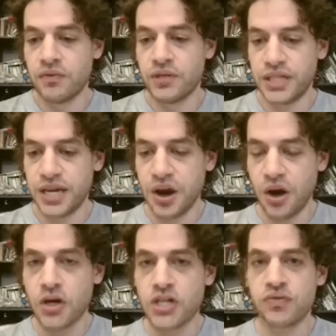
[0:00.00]

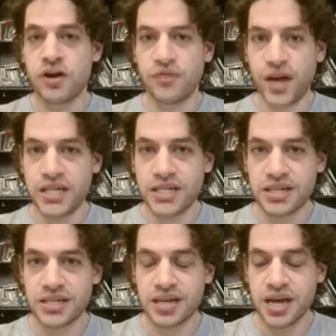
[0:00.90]
CEOs, for
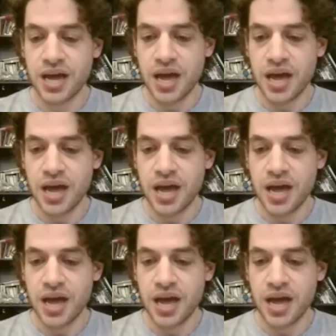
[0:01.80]
investors,